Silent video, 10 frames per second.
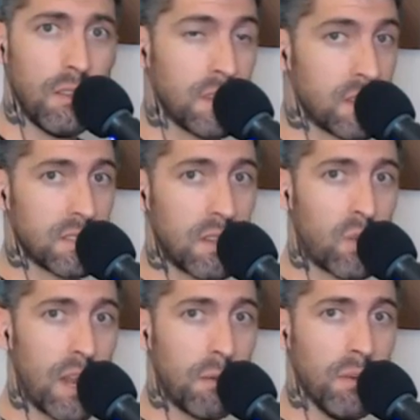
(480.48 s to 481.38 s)
This is
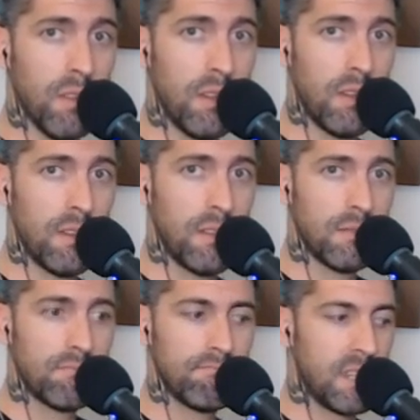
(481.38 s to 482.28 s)
incredible.
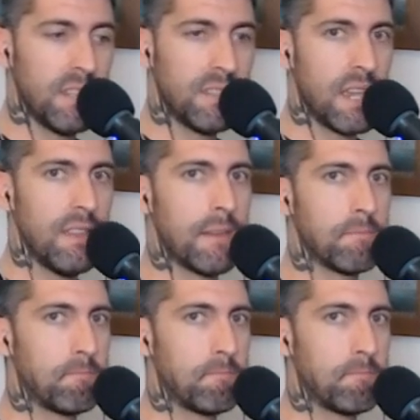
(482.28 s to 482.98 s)
He didn't say that.